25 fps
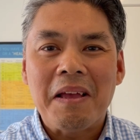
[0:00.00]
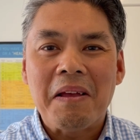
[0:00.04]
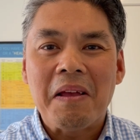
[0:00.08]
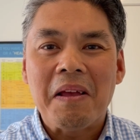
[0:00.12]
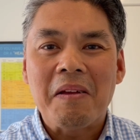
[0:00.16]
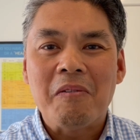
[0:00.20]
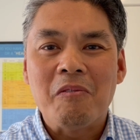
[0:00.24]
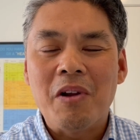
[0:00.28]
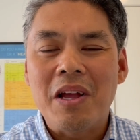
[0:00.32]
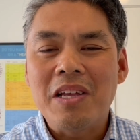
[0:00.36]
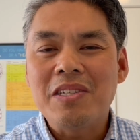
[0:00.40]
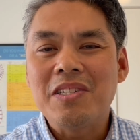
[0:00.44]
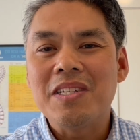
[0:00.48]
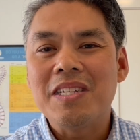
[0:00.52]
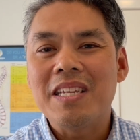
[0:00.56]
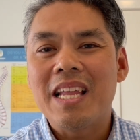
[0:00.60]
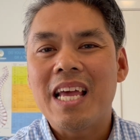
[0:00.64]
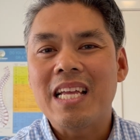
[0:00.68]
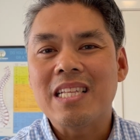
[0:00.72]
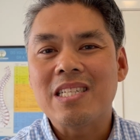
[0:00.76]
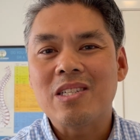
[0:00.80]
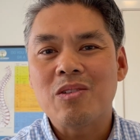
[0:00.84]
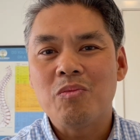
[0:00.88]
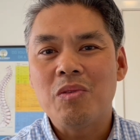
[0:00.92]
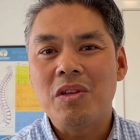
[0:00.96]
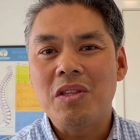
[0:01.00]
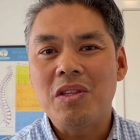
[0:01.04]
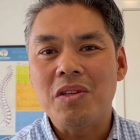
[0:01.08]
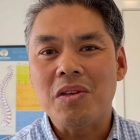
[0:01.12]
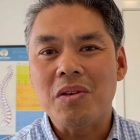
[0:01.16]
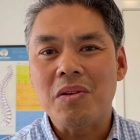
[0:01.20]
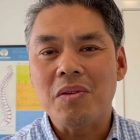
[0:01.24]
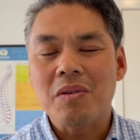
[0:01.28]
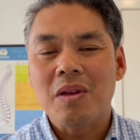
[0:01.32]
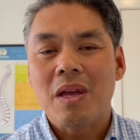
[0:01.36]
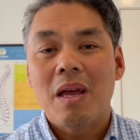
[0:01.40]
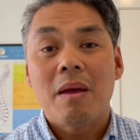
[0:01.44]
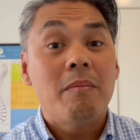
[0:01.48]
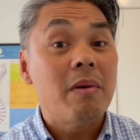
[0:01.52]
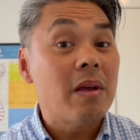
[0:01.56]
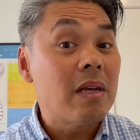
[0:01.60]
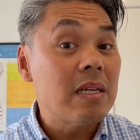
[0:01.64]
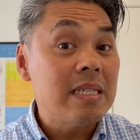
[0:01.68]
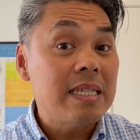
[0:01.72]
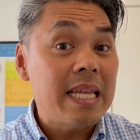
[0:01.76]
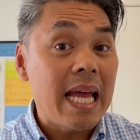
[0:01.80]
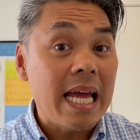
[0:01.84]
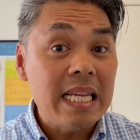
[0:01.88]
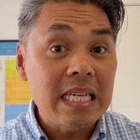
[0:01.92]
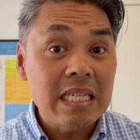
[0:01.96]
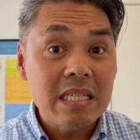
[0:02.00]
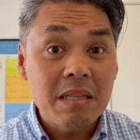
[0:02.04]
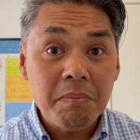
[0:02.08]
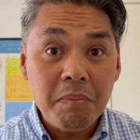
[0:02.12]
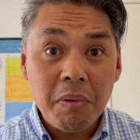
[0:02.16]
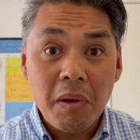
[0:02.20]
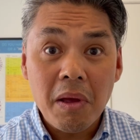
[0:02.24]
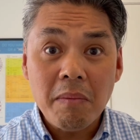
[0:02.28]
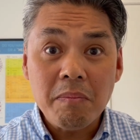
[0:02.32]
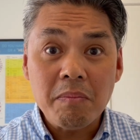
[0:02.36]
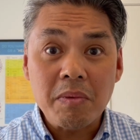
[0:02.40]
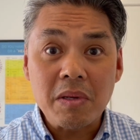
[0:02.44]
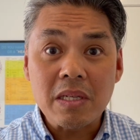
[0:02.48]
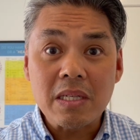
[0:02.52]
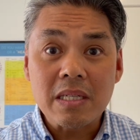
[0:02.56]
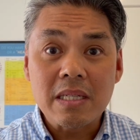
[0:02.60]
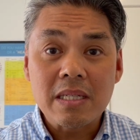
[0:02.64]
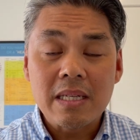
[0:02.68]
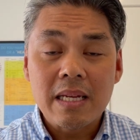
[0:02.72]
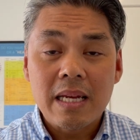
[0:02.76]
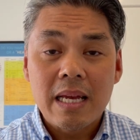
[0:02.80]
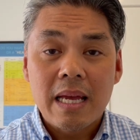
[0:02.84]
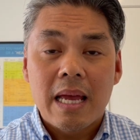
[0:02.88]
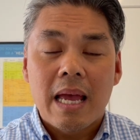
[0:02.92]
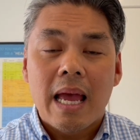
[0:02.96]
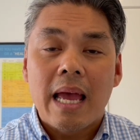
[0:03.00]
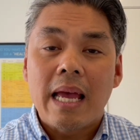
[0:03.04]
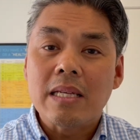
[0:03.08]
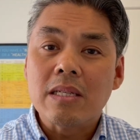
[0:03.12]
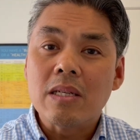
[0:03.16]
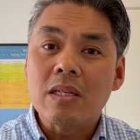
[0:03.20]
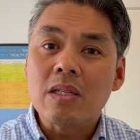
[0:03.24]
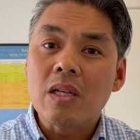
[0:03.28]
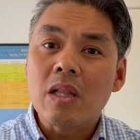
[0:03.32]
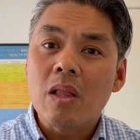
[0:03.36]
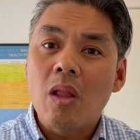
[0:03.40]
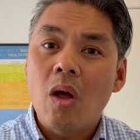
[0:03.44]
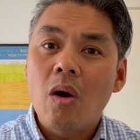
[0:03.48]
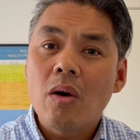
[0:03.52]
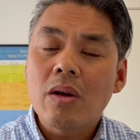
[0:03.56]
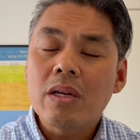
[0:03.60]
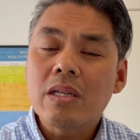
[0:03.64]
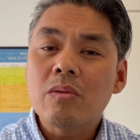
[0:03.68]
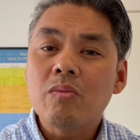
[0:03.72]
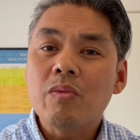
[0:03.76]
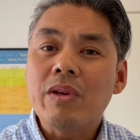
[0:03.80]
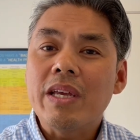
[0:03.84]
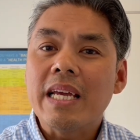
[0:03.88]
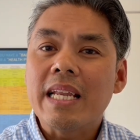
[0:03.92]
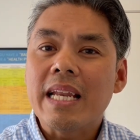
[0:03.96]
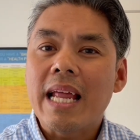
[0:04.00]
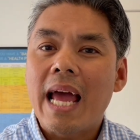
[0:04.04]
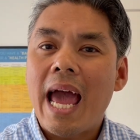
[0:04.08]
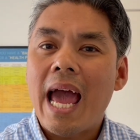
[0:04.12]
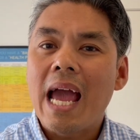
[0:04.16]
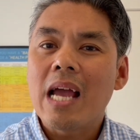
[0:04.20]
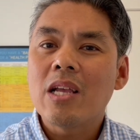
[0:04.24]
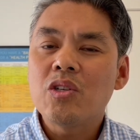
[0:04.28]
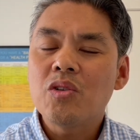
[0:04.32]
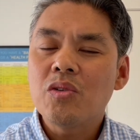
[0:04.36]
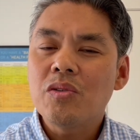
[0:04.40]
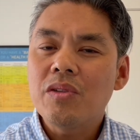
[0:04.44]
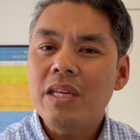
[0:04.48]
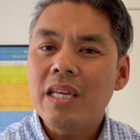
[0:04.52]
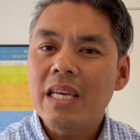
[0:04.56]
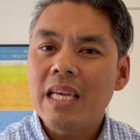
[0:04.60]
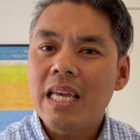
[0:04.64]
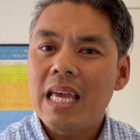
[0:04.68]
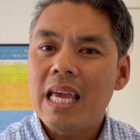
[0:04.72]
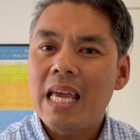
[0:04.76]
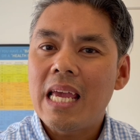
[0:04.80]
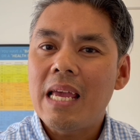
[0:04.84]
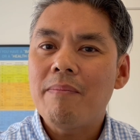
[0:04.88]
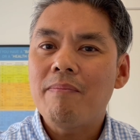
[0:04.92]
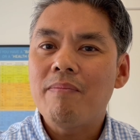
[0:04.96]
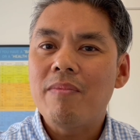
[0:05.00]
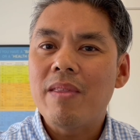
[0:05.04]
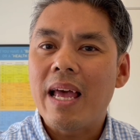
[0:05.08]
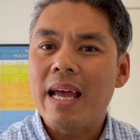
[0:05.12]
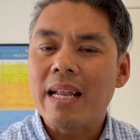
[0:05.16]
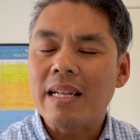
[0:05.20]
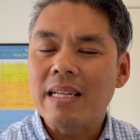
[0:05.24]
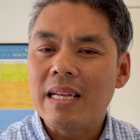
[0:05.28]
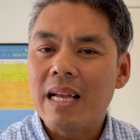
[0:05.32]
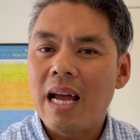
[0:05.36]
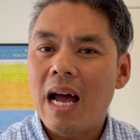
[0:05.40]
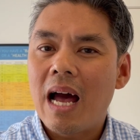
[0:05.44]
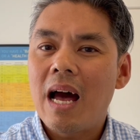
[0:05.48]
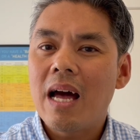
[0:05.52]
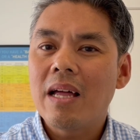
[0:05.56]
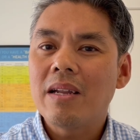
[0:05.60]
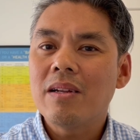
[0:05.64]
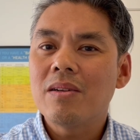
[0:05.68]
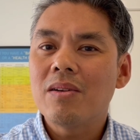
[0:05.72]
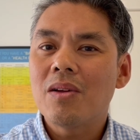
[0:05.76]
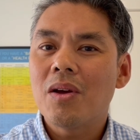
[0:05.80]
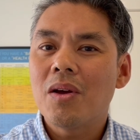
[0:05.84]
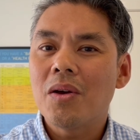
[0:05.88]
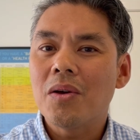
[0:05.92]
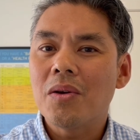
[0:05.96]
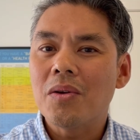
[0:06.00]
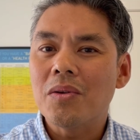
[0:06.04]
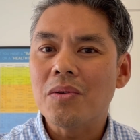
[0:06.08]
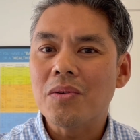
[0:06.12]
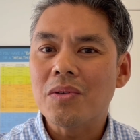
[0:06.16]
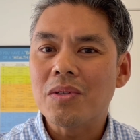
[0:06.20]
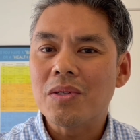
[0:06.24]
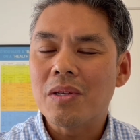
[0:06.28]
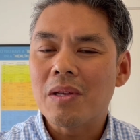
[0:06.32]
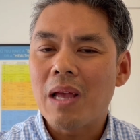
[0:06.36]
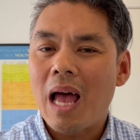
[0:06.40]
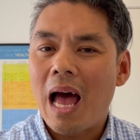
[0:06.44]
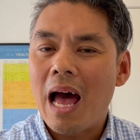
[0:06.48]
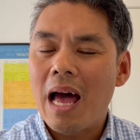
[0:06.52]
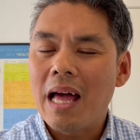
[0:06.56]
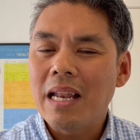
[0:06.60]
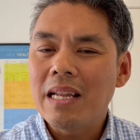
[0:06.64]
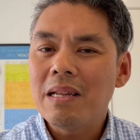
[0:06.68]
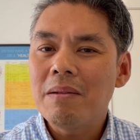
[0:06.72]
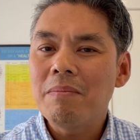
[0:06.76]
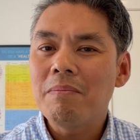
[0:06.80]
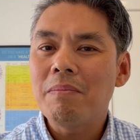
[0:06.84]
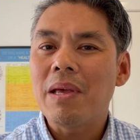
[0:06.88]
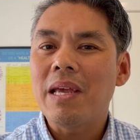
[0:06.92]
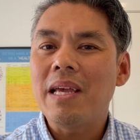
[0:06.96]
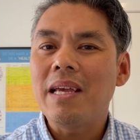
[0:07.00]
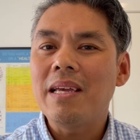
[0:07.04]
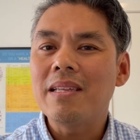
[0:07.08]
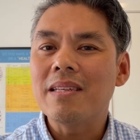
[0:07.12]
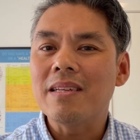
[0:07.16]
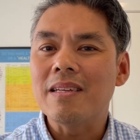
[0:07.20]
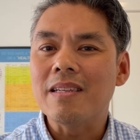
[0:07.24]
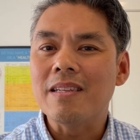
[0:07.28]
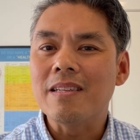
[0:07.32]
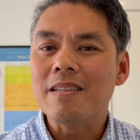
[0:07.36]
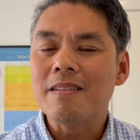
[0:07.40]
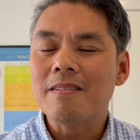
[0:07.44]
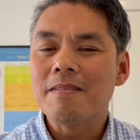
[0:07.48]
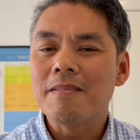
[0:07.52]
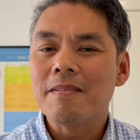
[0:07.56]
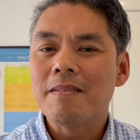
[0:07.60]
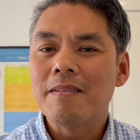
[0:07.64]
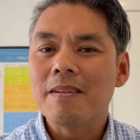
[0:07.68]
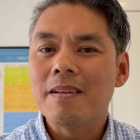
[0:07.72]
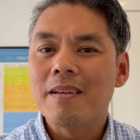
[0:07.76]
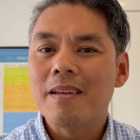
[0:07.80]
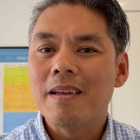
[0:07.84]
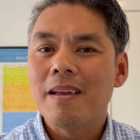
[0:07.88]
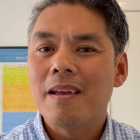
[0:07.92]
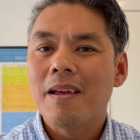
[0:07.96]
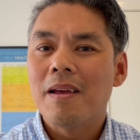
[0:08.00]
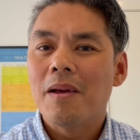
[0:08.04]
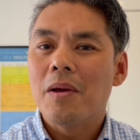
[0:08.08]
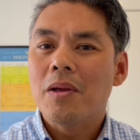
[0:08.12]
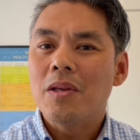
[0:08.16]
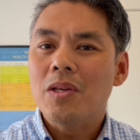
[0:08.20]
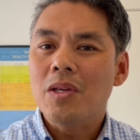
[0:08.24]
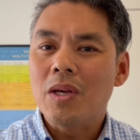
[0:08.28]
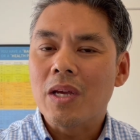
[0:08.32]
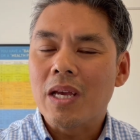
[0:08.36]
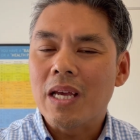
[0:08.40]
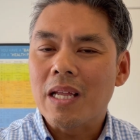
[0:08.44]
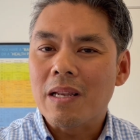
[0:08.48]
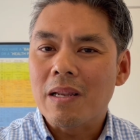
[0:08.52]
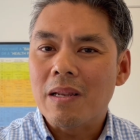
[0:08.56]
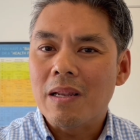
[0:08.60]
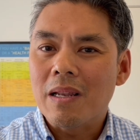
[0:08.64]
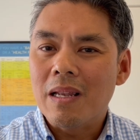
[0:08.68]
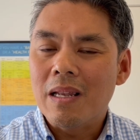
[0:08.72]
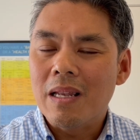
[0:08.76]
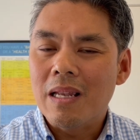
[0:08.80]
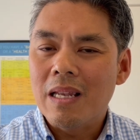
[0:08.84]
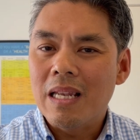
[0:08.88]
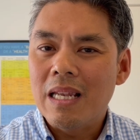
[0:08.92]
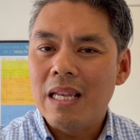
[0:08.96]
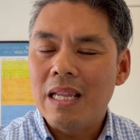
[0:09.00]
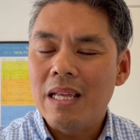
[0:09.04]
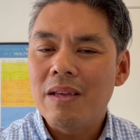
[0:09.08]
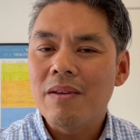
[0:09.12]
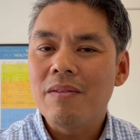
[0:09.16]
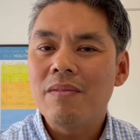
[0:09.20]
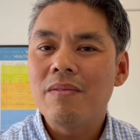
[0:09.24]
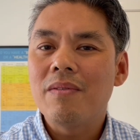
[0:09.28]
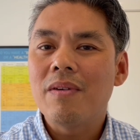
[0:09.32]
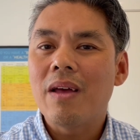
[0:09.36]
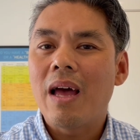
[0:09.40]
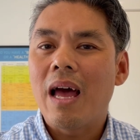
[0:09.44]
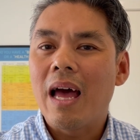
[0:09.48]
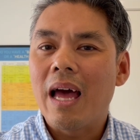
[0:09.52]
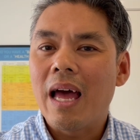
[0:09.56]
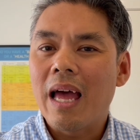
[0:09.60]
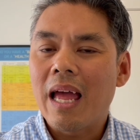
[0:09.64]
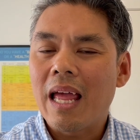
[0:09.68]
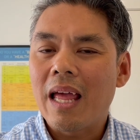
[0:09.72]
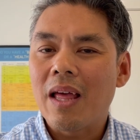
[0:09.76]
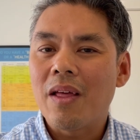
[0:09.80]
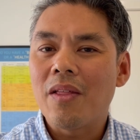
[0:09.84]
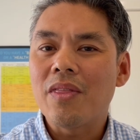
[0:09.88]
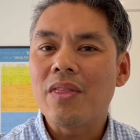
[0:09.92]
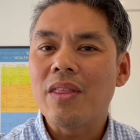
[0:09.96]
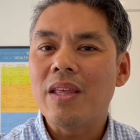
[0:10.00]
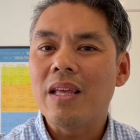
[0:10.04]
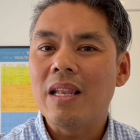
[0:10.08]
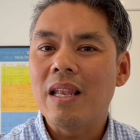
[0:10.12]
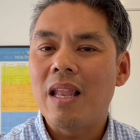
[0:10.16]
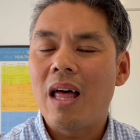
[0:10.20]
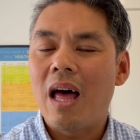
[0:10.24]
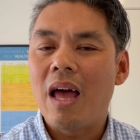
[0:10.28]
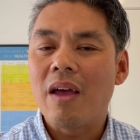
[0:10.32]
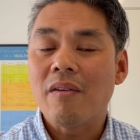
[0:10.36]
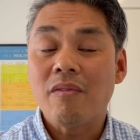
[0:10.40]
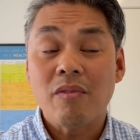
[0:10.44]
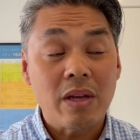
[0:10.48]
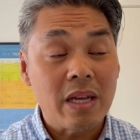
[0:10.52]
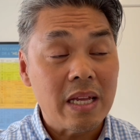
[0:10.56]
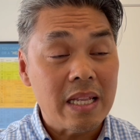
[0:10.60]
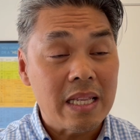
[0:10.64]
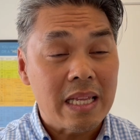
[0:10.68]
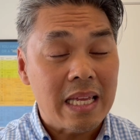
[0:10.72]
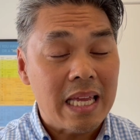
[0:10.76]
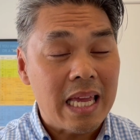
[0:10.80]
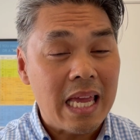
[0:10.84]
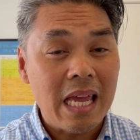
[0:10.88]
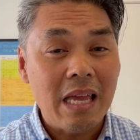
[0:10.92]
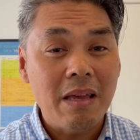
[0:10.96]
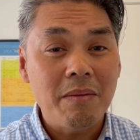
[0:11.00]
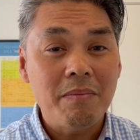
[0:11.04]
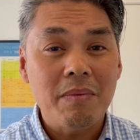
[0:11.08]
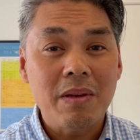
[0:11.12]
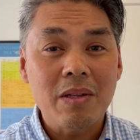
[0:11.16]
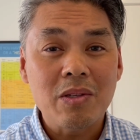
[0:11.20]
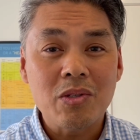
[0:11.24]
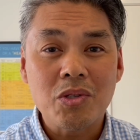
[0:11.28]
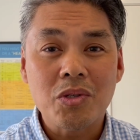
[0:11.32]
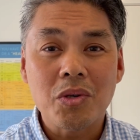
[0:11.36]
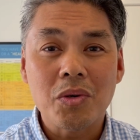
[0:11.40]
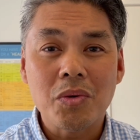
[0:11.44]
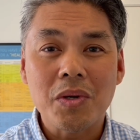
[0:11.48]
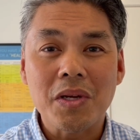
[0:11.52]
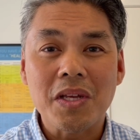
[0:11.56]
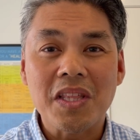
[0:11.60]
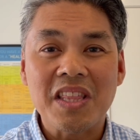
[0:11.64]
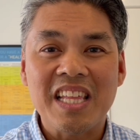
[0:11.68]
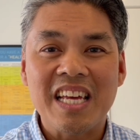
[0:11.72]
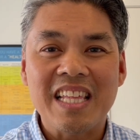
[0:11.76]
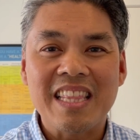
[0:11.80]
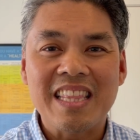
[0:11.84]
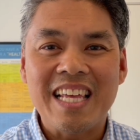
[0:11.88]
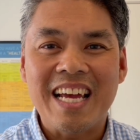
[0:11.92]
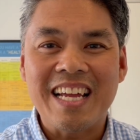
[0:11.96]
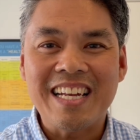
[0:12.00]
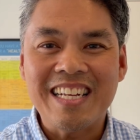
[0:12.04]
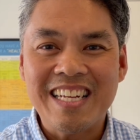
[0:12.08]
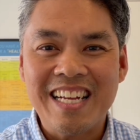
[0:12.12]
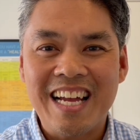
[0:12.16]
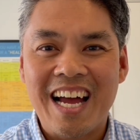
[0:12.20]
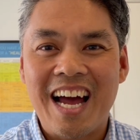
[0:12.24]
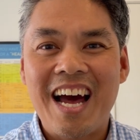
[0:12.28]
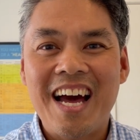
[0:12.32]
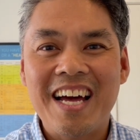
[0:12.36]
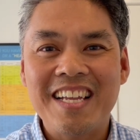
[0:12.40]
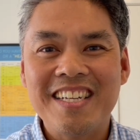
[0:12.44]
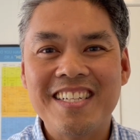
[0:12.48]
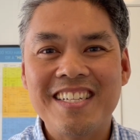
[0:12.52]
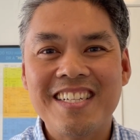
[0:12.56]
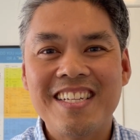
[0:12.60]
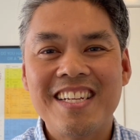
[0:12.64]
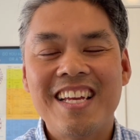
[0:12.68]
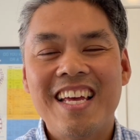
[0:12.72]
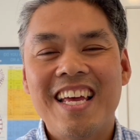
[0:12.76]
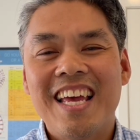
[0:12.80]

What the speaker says: resonates with you, because that is the purpose. As long as we can actually keep that garden hose unimpeded, you can live a healthy life. We can keep ensuring that that garden